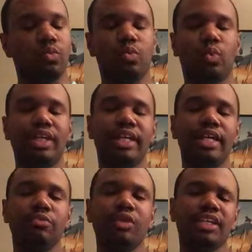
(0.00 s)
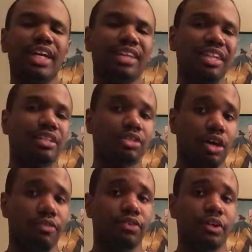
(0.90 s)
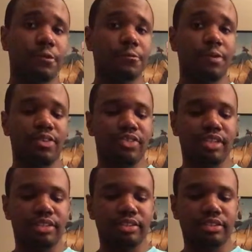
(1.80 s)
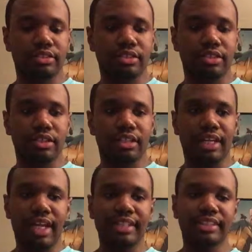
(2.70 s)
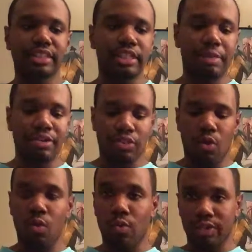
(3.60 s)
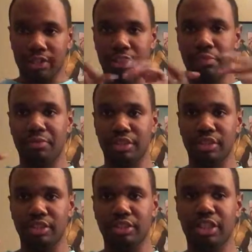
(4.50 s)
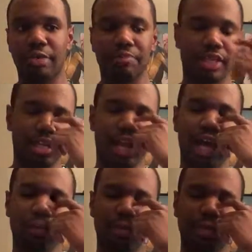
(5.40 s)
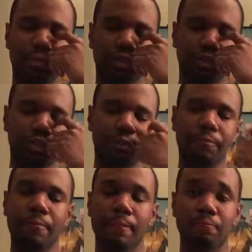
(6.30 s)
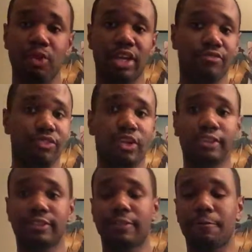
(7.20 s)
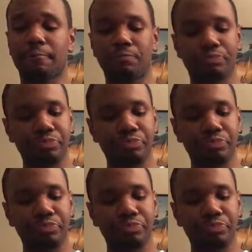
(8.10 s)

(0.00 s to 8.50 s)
We kick things off with the lesson about the horn shape thing that happened in episode 2 when they fought. So